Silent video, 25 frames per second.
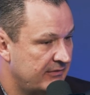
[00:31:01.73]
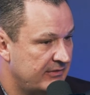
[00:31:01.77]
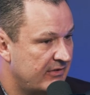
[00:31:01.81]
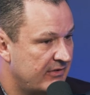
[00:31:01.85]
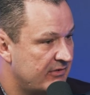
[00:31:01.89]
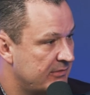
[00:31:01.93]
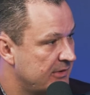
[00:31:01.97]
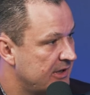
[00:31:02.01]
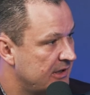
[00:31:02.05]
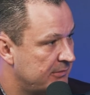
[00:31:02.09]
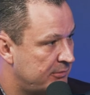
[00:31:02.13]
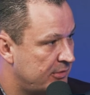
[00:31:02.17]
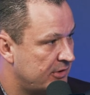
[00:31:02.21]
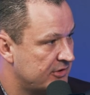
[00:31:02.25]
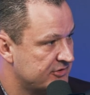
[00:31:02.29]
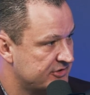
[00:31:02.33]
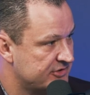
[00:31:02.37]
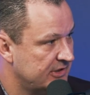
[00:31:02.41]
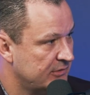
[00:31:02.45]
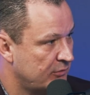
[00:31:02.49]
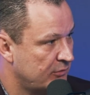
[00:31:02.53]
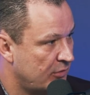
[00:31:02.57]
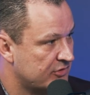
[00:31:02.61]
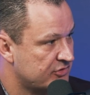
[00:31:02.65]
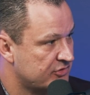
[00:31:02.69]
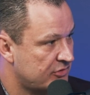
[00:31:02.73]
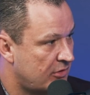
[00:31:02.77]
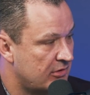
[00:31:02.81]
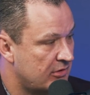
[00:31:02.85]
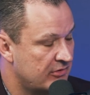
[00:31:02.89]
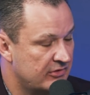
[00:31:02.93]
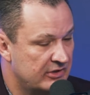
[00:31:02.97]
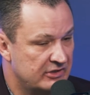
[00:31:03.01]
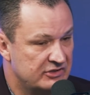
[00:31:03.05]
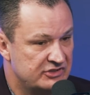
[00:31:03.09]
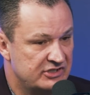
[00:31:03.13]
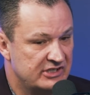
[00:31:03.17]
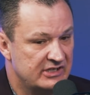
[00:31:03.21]
never met a person who works harder
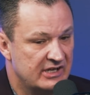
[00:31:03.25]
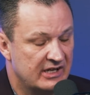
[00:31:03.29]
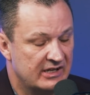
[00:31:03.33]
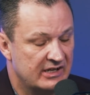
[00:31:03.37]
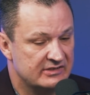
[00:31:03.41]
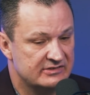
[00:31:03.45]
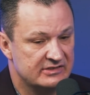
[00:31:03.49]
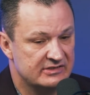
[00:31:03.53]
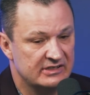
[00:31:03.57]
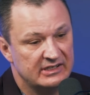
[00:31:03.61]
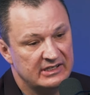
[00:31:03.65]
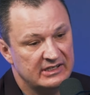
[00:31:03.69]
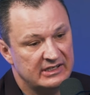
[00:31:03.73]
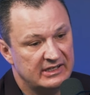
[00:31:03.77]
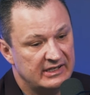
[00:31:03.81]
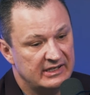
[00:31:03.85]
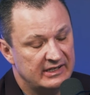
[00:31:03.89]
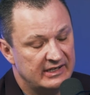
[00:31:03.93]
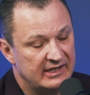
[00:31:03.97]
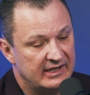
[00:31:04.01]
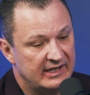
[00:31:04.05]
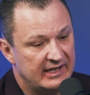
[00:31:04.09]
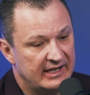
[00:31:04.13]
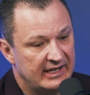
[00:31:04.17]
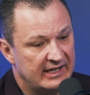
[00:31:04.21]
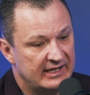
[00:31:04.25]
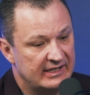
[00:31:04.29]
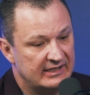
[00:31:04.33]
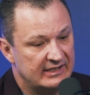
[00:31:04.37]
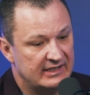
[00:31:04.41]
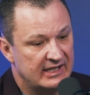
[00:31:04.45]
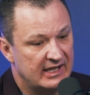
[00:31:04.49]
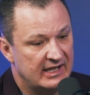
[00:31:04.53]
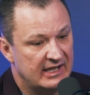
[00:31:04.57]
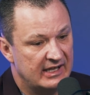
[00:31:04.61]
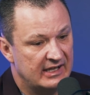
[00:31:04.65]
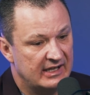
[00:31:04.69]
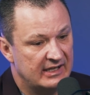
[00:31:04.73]
than she does. And
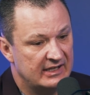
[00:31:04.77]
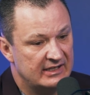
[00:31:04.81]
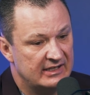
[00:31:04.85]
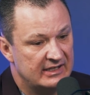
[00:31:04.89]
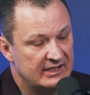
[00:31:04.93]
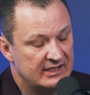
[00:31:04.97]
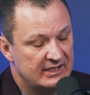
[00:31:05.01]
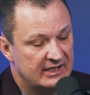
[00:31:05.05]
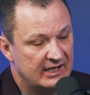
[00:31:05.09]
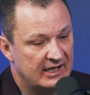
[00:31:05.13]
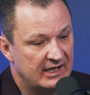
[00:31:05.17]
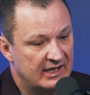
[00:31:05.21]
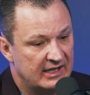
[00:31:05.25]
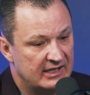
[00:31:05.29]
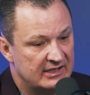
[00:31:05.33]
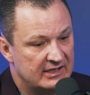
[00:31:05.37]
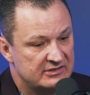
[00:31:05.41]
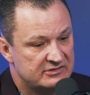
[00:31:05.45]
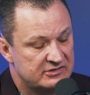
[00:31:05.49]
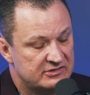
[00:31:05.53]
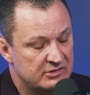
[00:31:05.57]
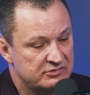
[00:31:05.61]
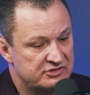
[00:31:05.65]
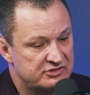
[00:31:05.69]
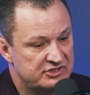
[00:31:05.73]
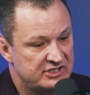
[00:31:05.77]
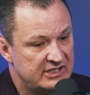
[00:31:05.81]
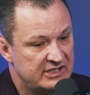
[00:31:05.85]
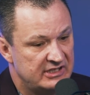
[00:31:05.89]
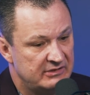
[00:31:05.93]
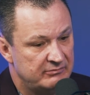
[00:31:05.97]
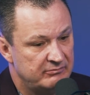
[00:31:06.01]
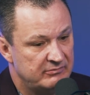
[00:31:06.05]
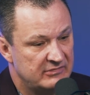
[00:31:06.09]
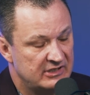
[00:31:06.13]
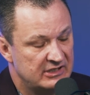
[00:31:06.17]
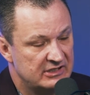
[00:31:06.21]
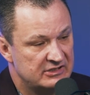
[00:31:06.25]

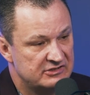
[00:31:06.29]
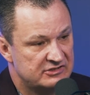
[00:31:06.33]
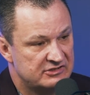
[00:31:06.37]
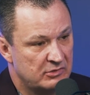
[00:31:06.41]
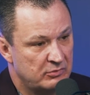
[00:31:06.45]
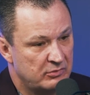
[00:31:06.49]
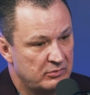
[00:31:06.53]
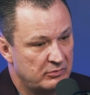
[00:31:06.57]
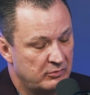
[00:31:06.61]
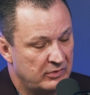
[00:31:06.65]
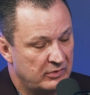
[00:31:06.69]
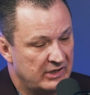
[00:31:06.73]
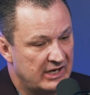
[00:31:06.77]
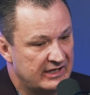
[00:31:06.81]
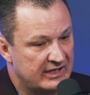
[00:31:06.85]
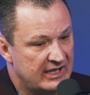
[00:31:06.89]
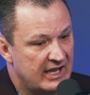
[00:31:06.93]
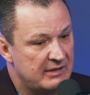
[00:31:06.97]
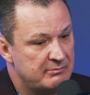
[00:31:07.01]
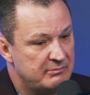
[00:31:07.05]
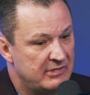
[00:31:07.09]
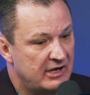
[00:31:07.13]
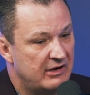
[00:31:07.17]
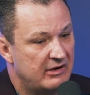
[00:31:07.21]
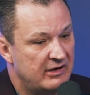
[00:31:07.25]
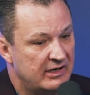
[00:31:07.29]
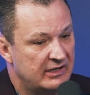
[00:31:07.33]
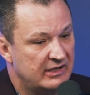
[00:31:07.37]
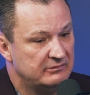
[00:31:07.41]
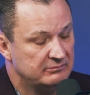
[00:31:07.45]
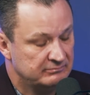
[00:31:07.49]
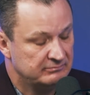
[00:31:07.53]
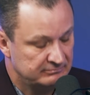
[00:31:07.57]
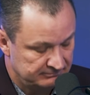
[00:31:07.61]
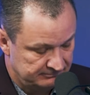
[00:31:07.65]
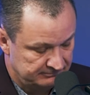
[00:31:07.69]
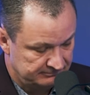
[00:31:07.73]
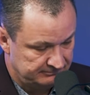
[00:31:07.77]
so when I got married,
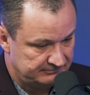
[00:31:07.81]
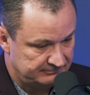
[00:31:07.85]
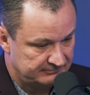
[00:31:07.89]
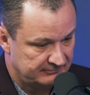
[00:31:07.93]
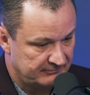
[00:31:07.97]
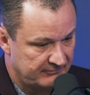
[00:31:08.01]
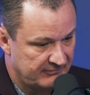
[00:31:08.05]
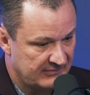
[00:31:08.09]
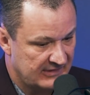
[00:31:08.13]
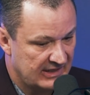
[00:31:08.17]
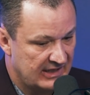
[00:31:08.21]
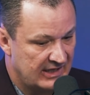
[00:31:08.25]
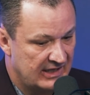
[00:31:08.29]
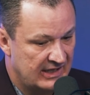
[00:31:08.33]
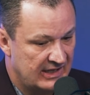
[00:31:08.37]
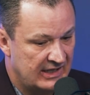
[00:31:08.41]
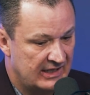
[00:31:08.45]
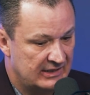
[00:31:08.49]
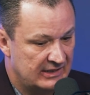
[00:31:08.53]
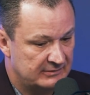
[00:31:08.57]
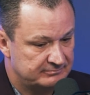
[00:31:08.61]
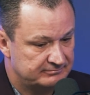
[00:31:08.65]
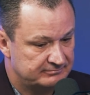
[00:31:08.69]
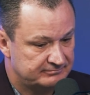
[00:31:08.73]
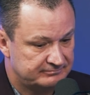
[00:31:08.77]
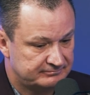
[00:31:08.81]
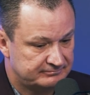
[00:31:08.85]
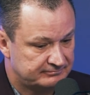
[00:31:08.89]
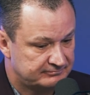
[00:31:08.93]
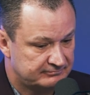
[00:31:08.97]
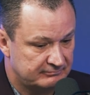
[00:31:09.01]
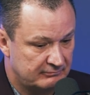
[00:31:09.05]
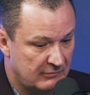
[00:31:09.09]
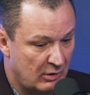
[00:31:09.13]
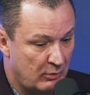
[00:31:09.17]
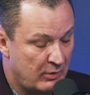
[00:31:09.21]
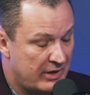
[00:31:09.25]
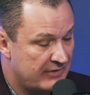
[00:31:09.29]
my
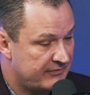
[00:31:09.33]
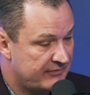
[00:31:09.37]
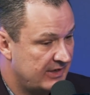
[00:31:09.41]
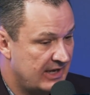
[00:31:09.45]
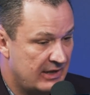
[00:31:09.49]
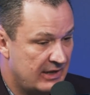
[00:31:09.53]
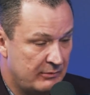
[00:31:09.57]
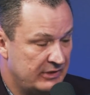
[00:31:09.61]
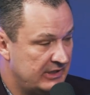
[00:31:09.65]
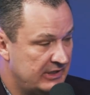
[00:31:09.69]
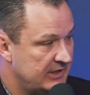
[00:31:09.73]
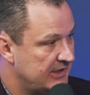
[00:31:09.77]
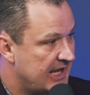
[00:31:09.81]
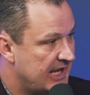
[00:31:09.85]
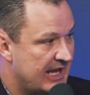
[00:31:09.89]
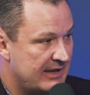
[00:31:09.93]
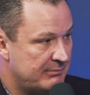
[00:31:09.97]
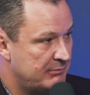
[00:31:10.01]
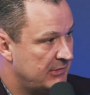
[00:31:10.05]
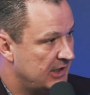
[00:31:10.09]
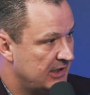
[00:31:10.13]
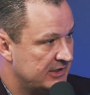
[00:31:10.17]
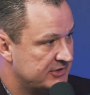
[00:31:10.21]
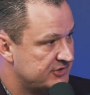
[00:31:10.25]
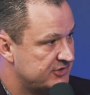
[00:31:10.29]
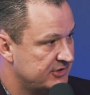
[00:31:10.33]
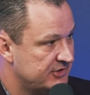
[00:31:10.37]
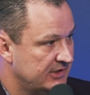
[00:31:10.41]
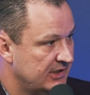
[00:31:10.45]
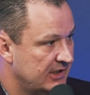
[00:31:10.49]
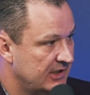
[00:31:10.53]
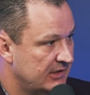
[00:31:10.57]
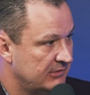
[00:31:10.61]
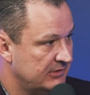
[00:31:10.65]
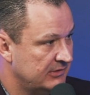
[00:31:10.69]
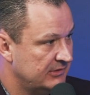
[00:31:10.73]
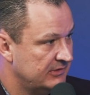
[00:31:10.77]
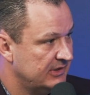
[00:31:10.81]
wife and I, we didn't have much,
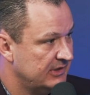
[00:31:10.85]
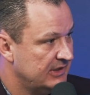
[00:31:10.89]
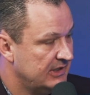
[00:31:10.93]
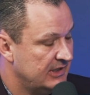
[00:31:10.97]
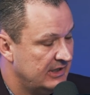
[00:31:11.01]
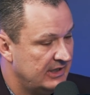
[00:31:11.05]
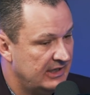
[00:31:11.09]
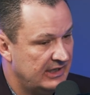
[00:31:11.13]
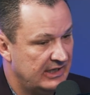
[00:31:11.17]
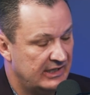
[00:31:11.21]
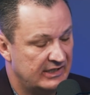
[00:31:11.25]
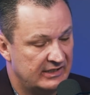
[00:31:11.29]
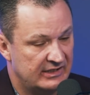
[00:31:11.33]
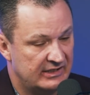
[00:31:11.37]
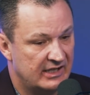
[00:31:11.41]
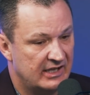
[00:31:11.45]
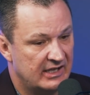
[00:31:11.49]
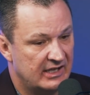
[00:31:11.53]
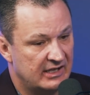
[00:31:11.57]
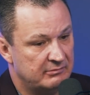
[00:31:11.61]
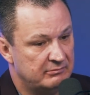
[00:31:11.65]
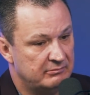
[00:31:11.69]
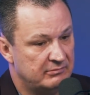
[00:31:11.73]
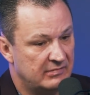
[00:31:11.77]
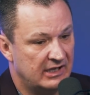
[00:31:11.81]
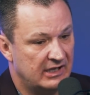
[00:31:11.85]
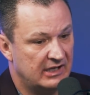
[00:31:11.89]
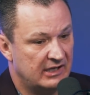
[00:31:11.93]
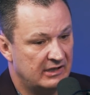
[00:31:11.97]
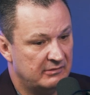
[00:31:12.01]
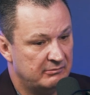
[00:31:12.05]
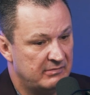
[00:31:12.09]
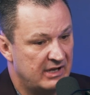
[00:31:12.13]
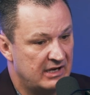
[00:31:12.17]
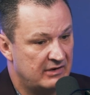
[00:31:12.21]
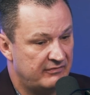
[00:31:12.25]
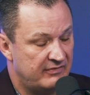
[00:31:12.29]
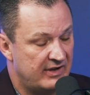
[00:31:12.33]
and
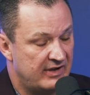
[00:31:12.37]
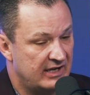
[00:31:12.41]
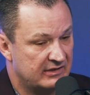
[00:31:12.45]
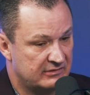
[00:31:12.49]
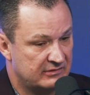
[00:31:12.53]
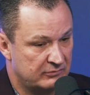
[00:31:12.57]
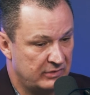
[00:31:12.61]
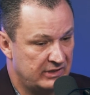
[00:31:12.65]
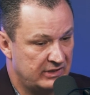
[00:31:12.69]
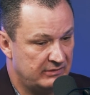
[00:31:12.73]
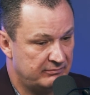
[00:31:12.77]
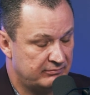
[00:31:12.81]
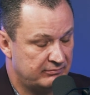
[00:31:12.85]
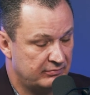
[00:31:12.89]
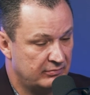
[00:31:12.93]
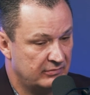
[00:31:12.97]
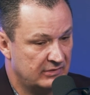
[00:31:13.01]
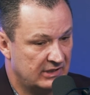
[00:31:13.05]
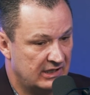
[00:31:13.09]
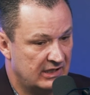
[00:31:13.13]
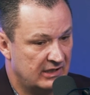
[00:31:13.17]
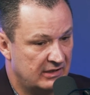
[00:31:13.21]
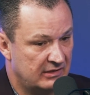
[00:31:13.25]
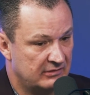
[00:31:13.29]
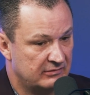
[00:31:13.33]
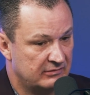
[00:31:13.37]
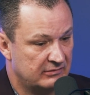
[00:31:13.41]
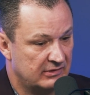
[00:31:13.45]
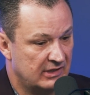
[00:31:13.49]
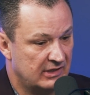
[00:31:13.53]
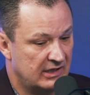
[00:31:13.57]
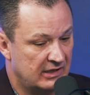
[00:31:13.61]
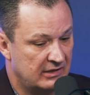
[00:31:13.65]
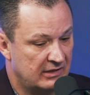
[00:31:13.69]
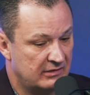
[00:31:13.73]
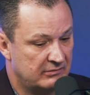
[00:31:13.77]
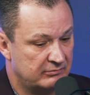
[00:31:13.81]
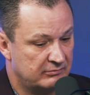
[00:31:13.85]
matter of fact, we
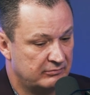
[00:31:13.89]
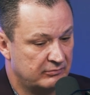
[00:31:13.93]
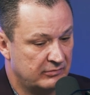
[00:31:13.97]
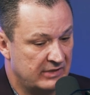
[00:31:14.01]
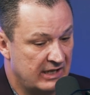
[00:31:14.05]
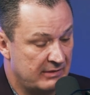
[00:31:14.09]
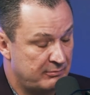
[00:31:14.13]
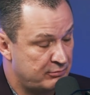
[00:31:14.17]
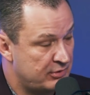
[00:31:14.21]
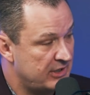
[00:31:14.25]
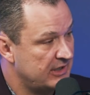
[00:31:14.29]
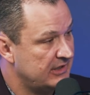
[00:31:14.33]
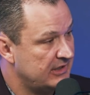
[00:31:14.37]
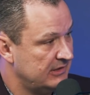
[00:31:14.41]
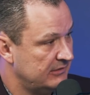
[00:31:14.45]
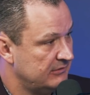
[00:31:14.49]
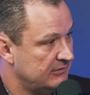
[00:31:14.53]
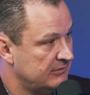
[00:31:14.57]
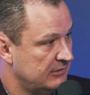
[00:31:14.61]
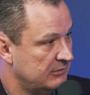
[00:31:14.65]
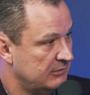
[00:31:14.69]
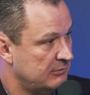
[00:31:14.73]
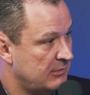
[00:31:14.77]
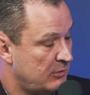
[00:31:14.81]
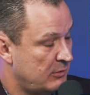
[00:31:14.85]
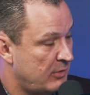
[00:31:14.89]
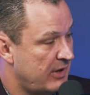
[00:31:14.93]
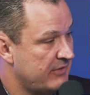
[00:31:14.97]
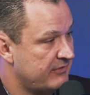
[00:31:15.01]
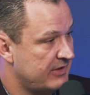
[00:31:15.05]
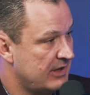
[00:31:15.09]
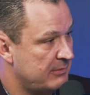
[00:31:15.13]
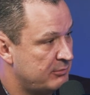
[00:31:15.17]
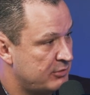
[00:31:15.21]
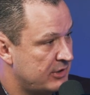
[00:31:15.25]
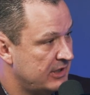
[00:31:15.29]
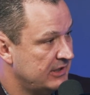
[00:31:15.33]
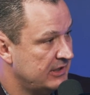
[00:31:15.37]
got pregnant, and my wife
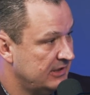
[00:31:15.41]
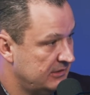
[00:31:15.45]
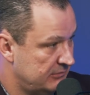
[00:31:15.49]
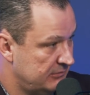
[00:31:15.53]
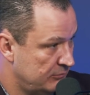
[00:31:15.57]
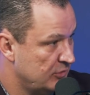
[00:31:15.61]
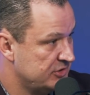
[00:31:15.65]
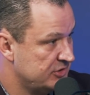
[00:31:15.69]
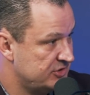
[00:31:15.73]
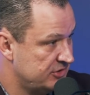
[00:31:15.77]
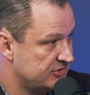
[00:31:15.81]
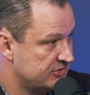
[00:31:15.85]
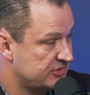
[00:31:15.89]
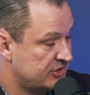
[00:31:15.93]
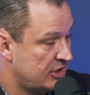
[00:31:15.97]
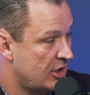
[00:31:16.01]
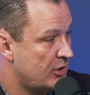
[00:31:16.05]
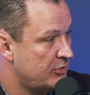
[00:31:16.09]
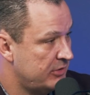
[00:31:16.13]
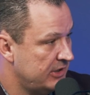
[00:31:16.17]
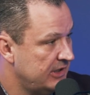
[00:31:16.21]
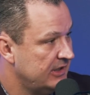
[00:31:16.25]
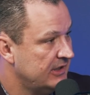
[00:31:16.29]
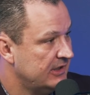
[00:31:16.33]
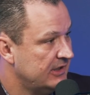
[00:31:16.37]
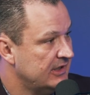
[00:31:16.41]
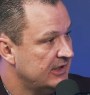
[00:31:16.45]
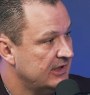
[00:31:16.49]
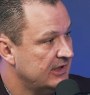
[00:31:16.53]
got pregnant, which is Cody,